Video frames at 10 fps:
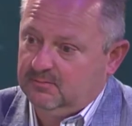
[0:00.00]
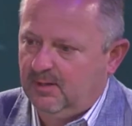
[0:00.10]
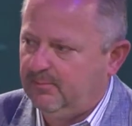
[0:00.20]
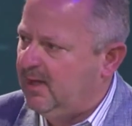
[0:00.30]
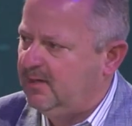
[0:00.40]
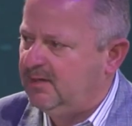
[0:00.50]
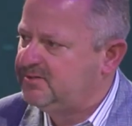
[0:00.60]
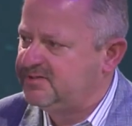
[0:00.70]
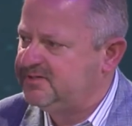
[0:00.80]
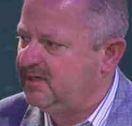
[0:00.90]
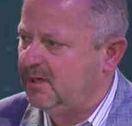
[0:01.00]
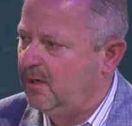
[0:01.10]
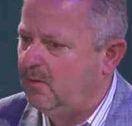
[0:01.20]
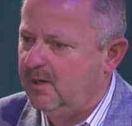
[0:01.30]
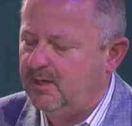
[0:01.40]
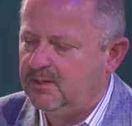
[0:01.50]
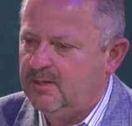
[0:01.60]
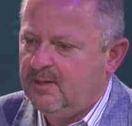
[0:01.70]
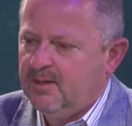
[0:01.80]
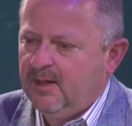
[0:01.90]
I'm not interested in going.
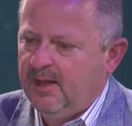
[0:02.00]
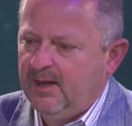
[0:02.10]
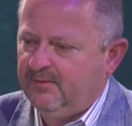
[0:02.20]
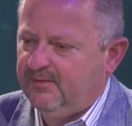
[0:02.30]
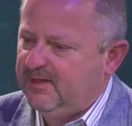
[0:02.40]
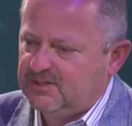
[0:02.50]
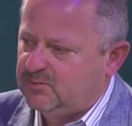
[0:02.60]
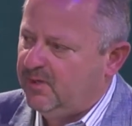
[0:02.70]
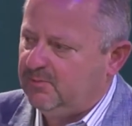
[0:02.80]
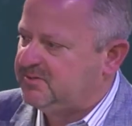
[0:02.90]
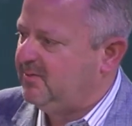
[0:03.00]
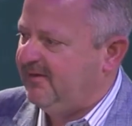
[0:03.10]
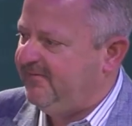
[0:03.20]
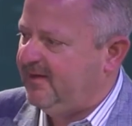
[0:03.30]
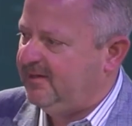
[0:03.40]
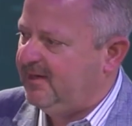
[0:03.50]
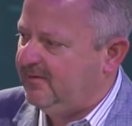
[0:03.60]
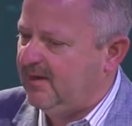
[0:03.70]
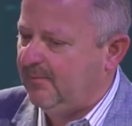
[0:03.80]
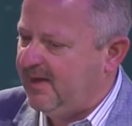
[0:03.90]
And the next week was when I found
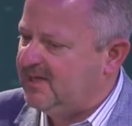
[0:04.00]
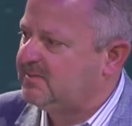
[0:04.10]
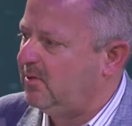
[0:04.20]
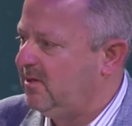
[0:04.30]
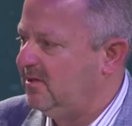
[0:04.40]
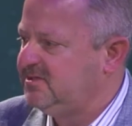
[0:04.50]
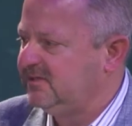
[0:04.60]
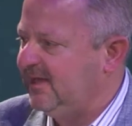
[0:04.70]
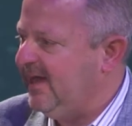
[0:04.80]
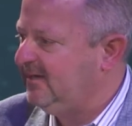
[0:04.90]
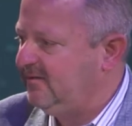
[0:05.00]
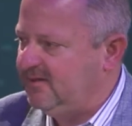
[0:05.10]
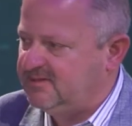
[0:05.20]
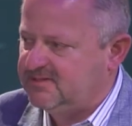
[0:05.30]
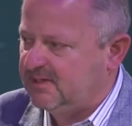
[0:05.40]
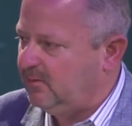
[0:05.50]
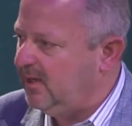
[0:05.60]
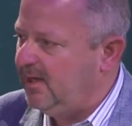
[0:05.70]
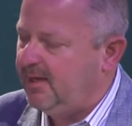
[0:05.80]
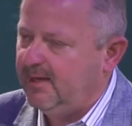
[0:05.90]
out that our basketball coach had lied to the
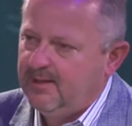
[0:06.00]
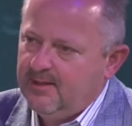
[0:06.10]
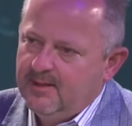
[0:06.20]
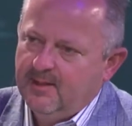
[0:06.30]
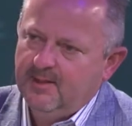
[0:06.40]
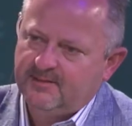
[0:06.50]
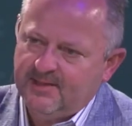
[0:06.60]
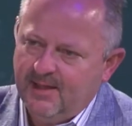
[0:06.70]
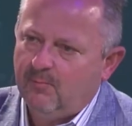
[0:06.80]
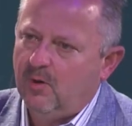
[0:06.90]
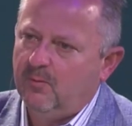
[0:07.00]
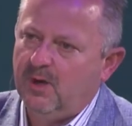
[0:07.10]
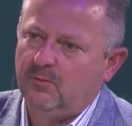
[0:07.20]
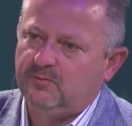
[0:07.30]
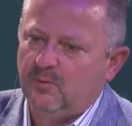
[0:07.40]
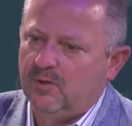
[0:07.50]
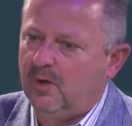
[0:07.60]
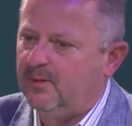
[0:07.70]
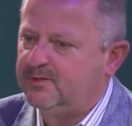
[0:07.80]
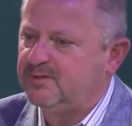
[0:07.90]
NCAA. And at that moment, I went
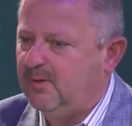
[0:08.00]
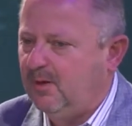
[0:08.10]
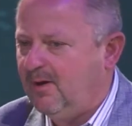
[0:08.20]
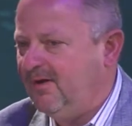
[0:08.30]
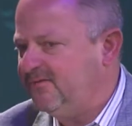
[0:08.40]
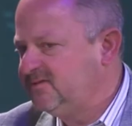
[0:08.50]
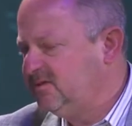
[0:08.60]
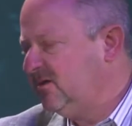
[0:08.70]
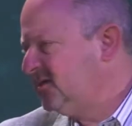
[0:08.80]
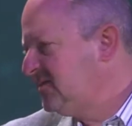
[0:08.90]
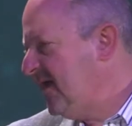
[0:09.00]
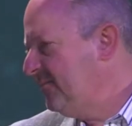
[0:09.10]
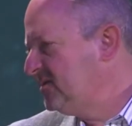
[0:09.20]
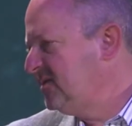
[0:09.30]
home and I told my wife, I said, our time is